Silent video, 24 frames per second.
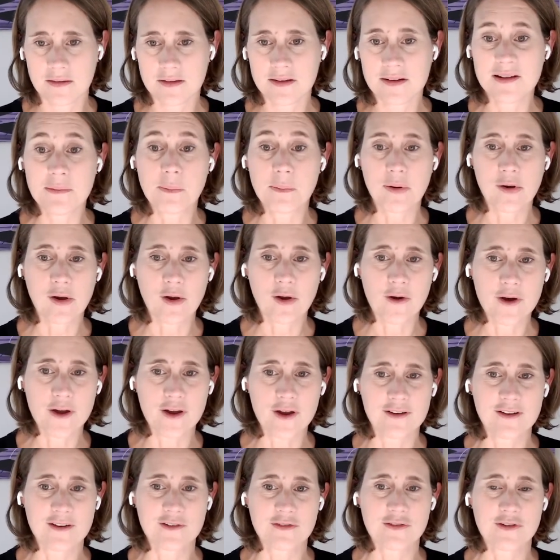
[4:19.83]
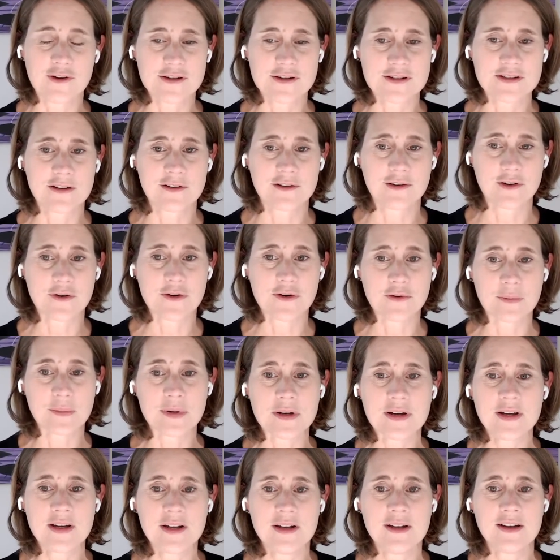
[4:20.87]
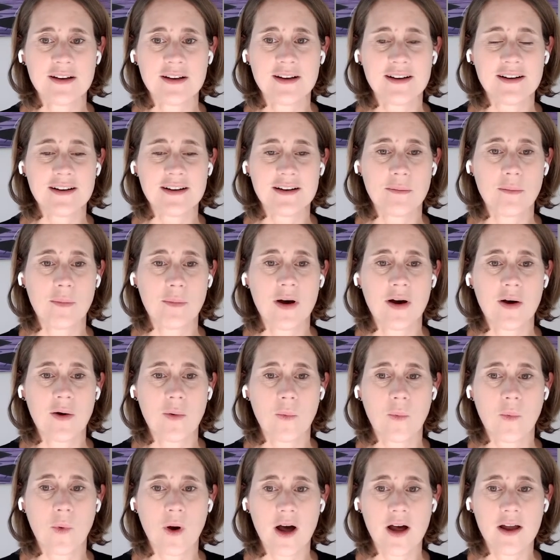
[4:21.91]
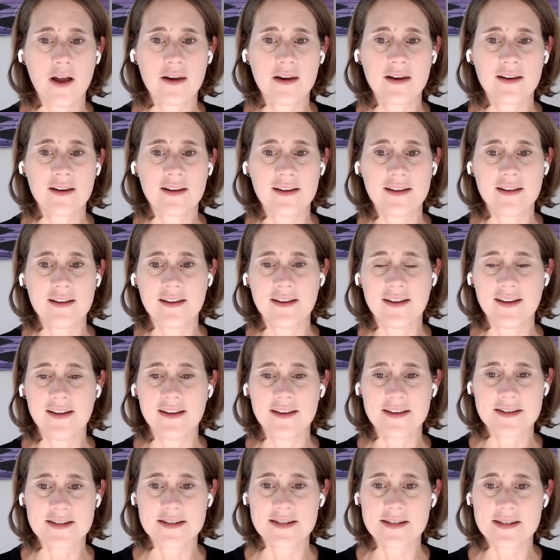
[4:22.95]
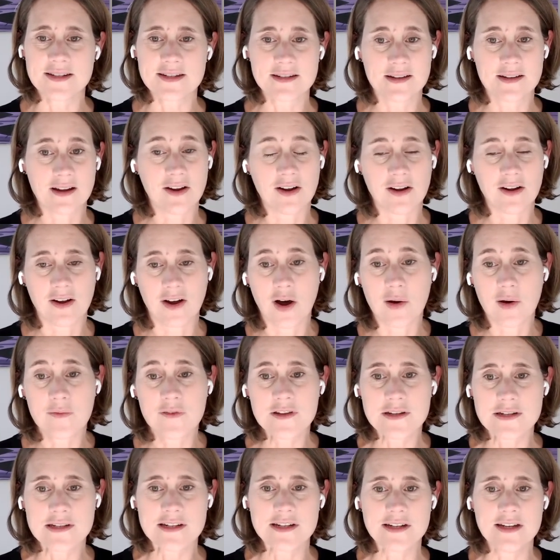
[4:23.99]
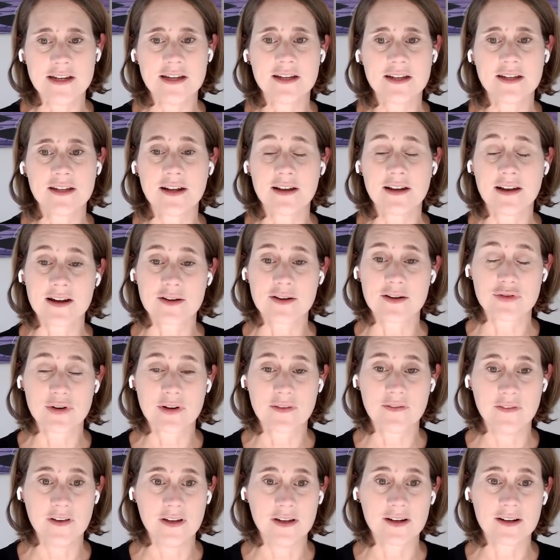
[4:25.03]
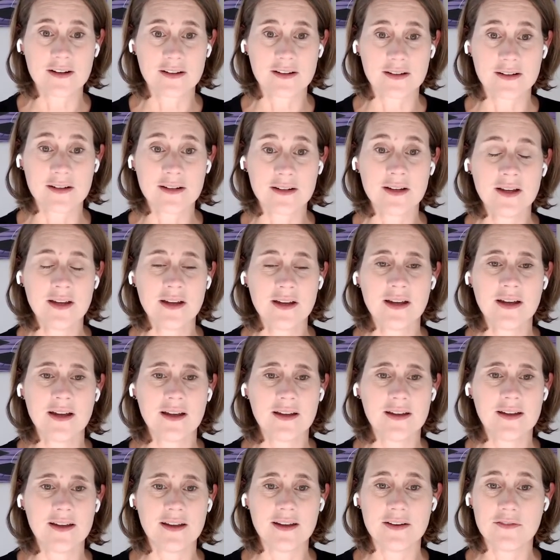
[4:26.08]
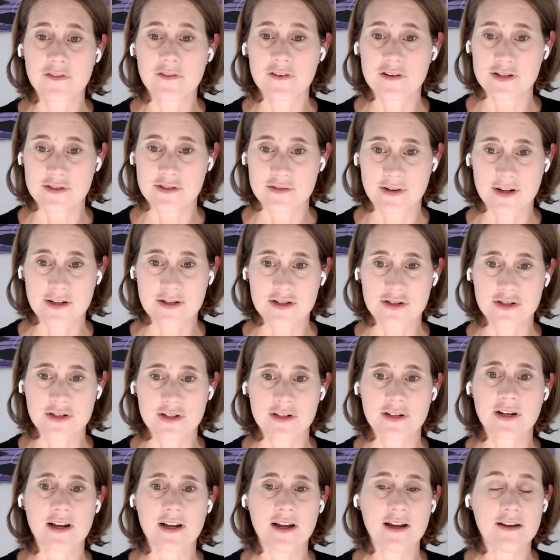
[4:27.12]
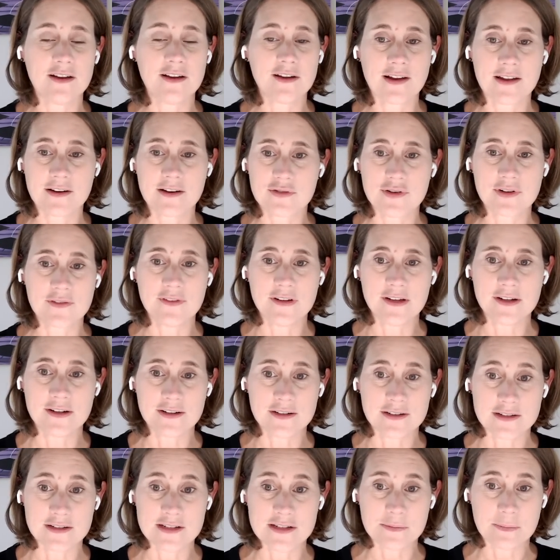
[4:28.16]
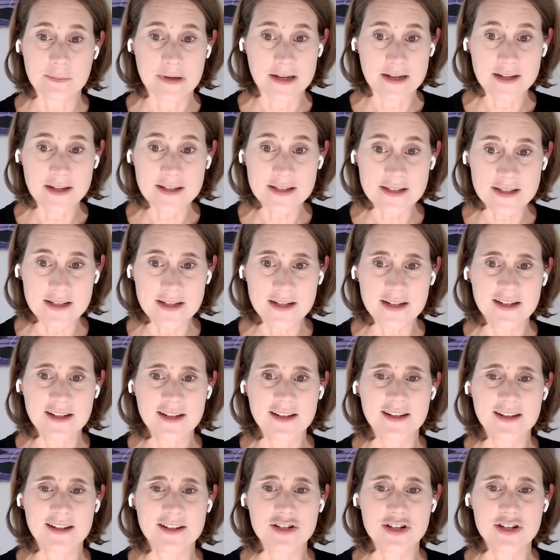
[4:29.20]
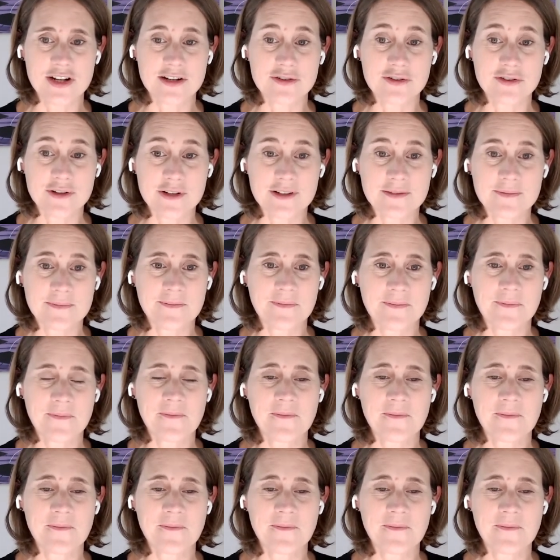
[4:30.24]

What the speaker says: deployed across the globe. One is obviously in the electric vehicle infrastructure and electric vehicle space in general.